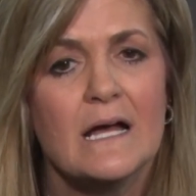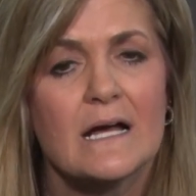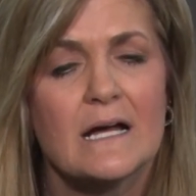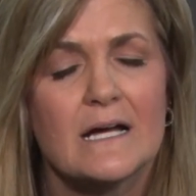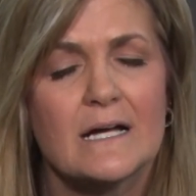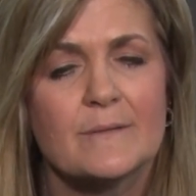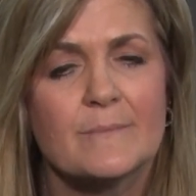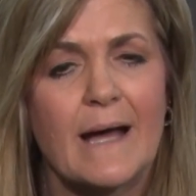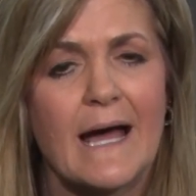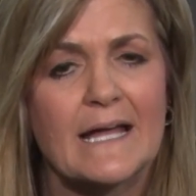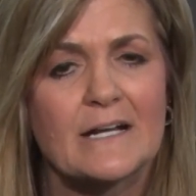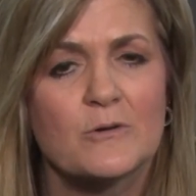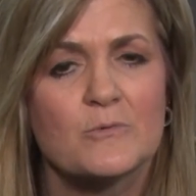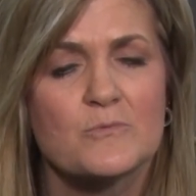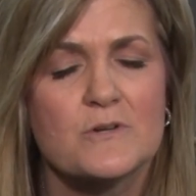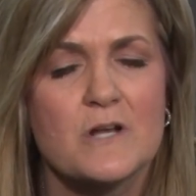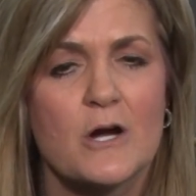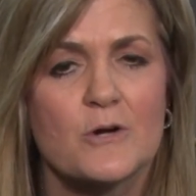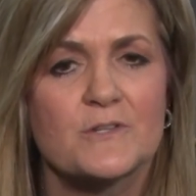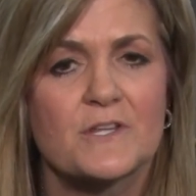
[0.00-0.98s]
um, i
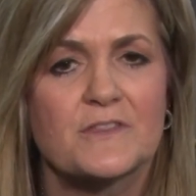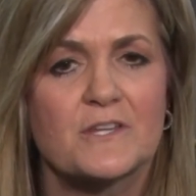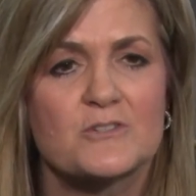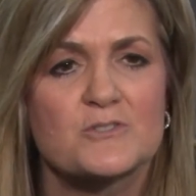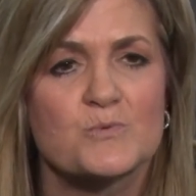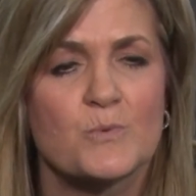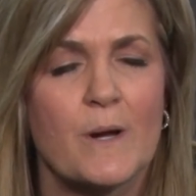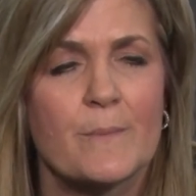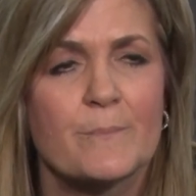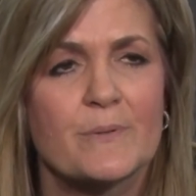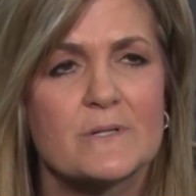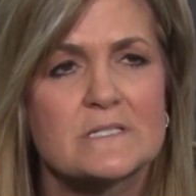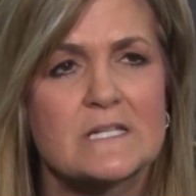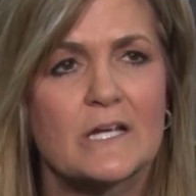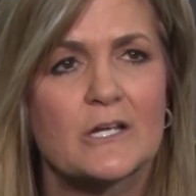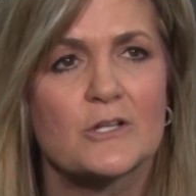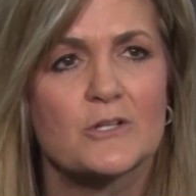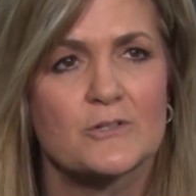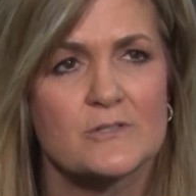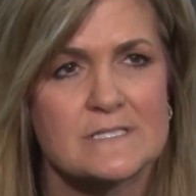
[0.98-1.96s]
don't know that there's one
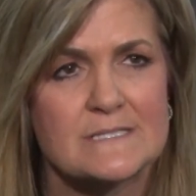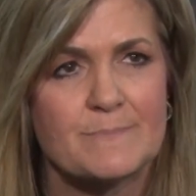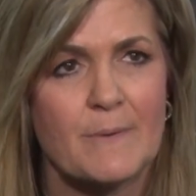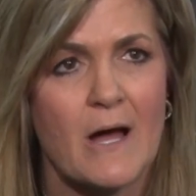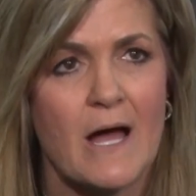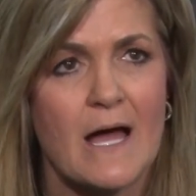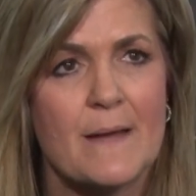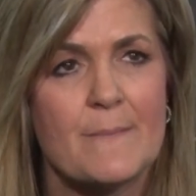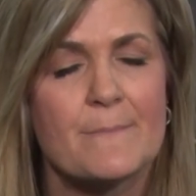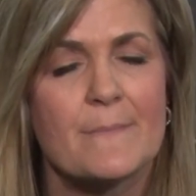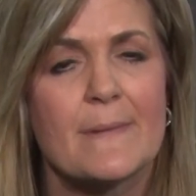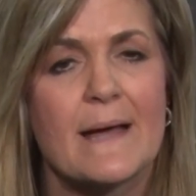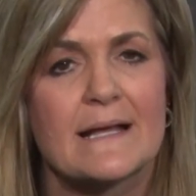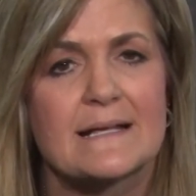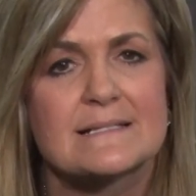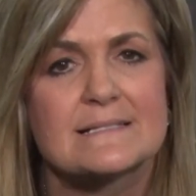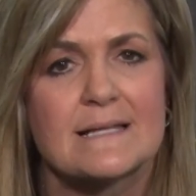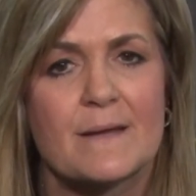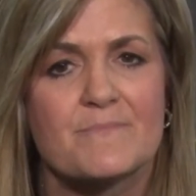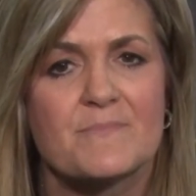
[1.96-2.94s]
particular spot
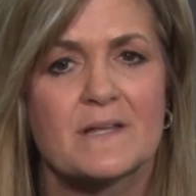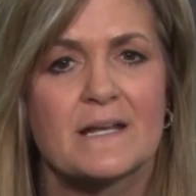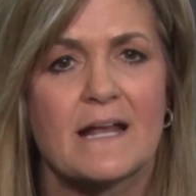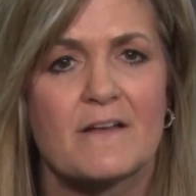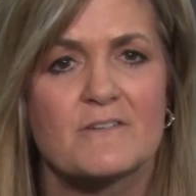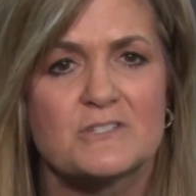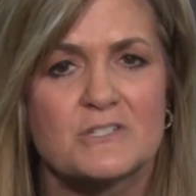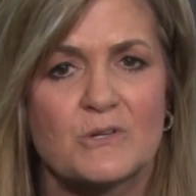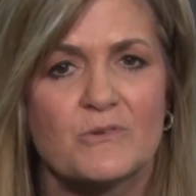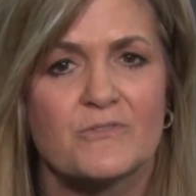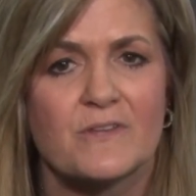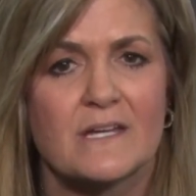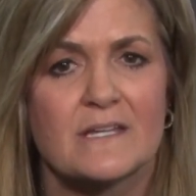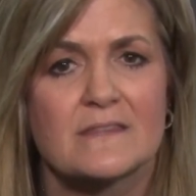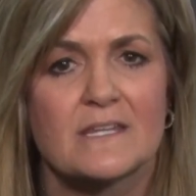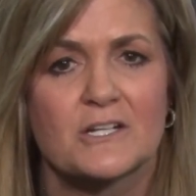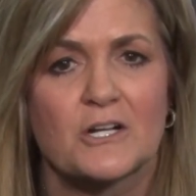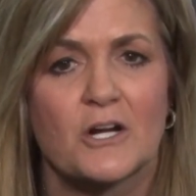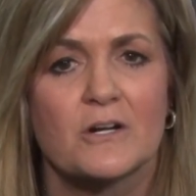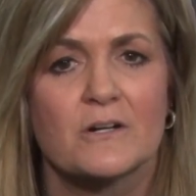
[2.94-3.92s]
except that i do
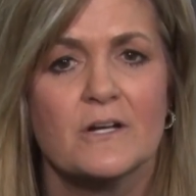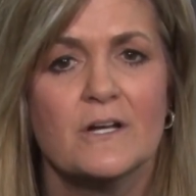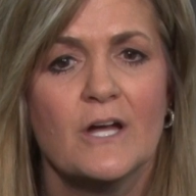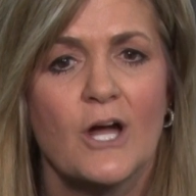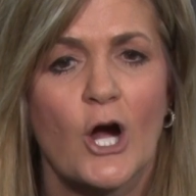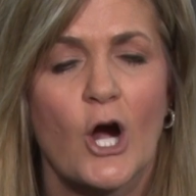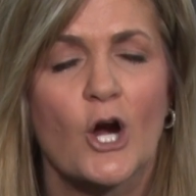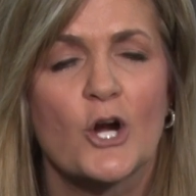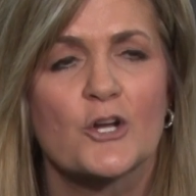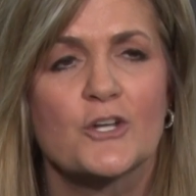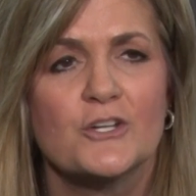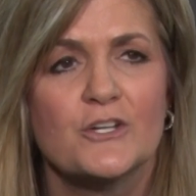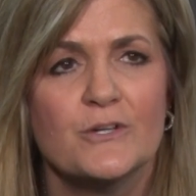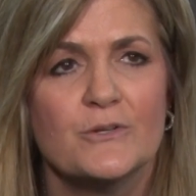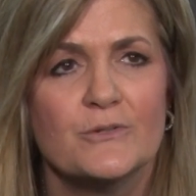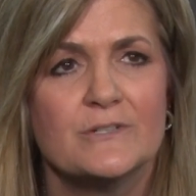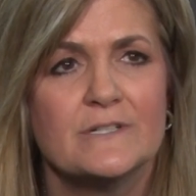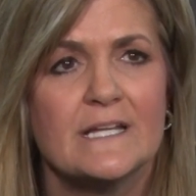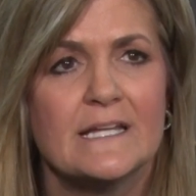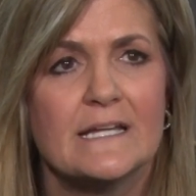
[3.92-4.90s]
think that our our
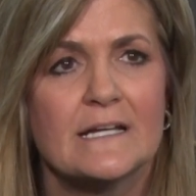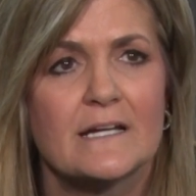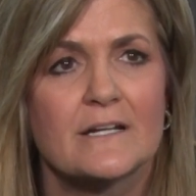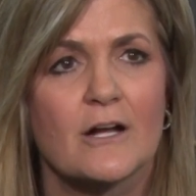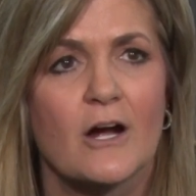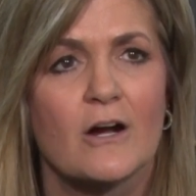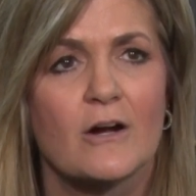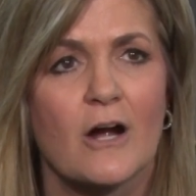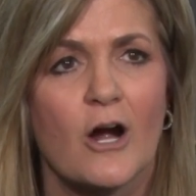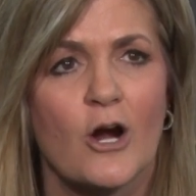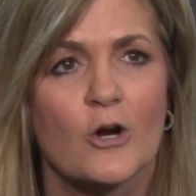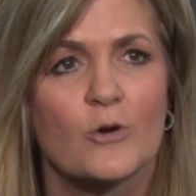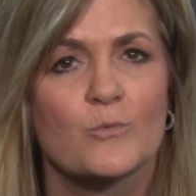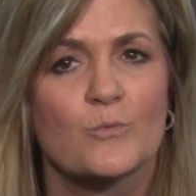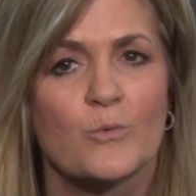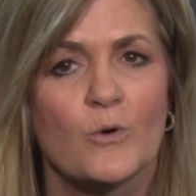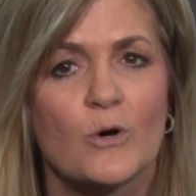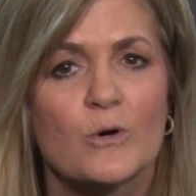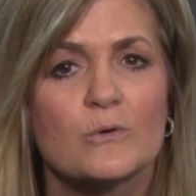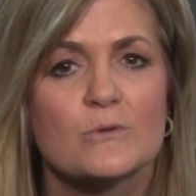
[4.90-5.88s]
unity and our our
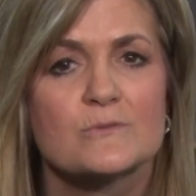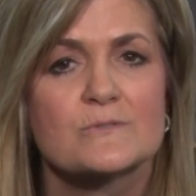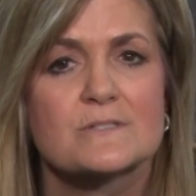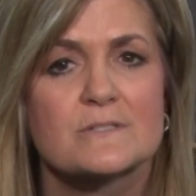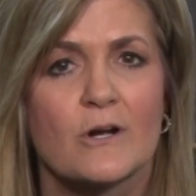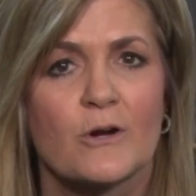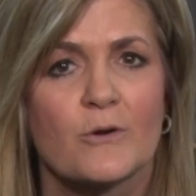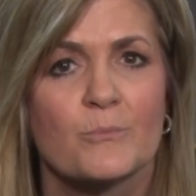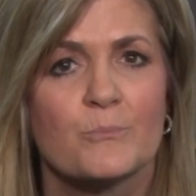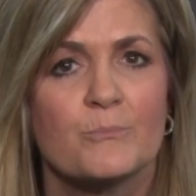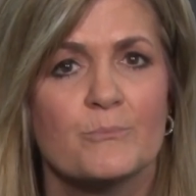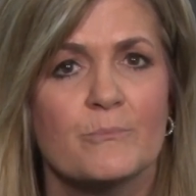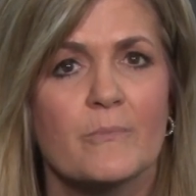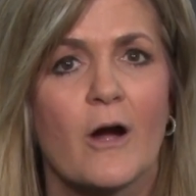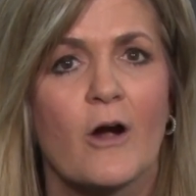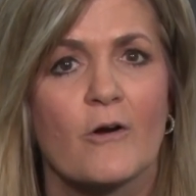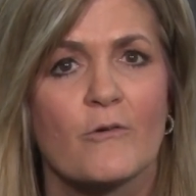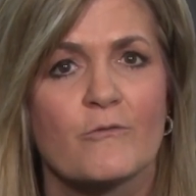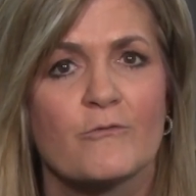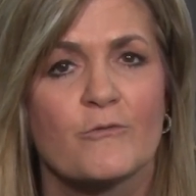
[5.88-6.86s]
roles are
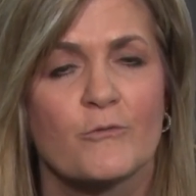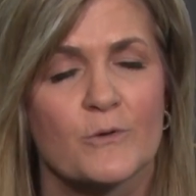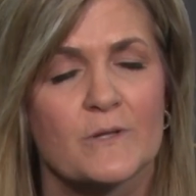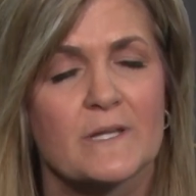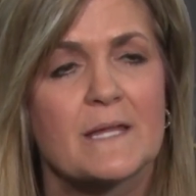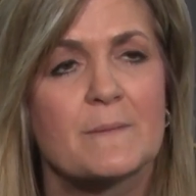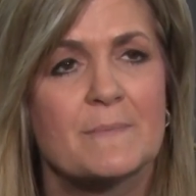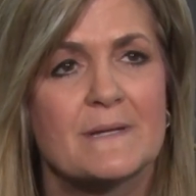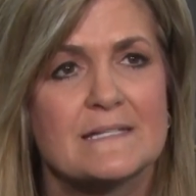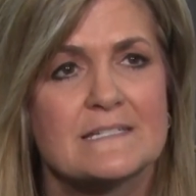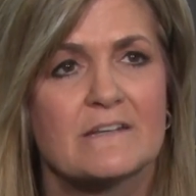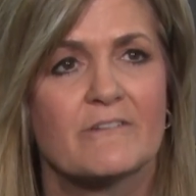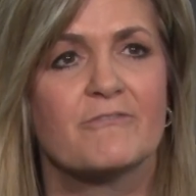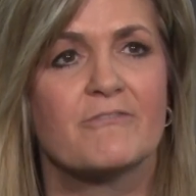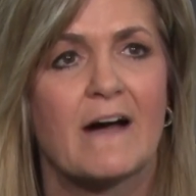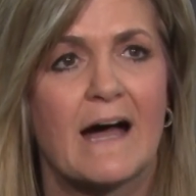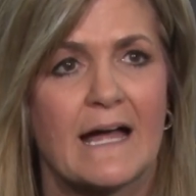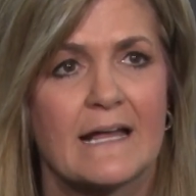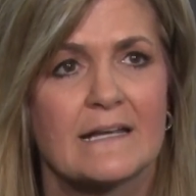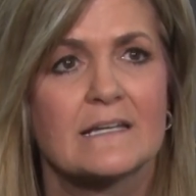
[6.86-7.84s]
are really been
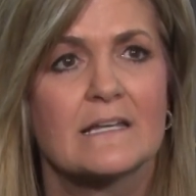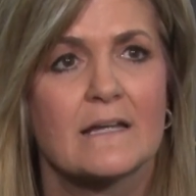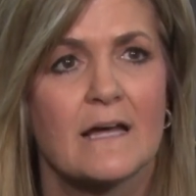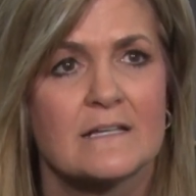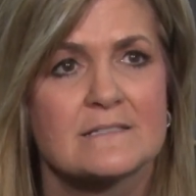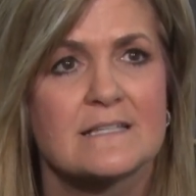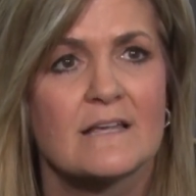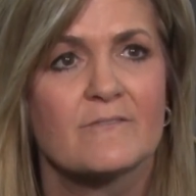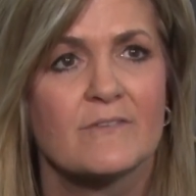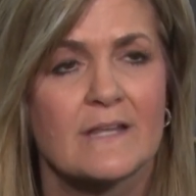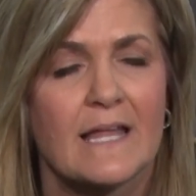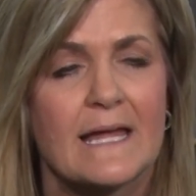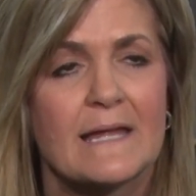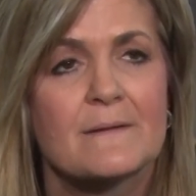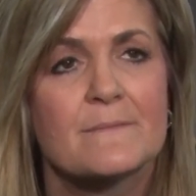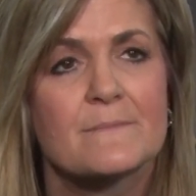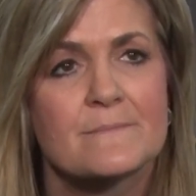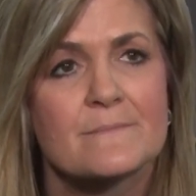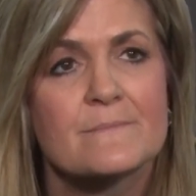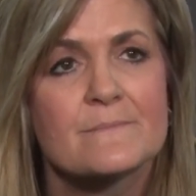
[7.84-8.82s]
defined as of
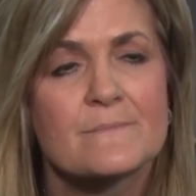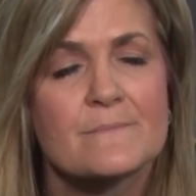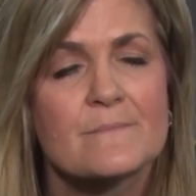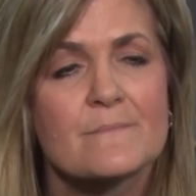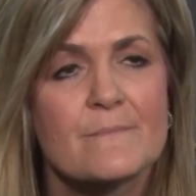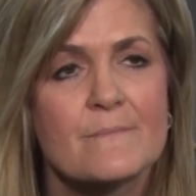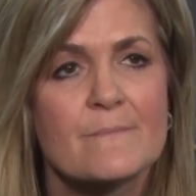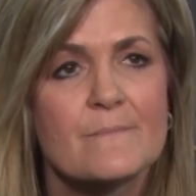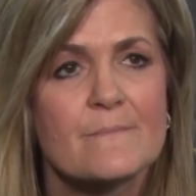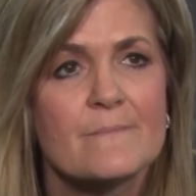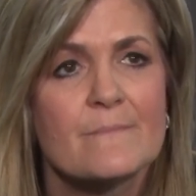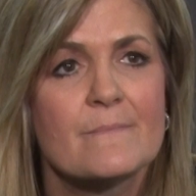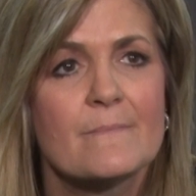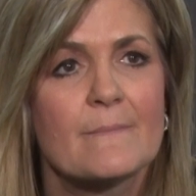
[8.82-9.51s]
late uh,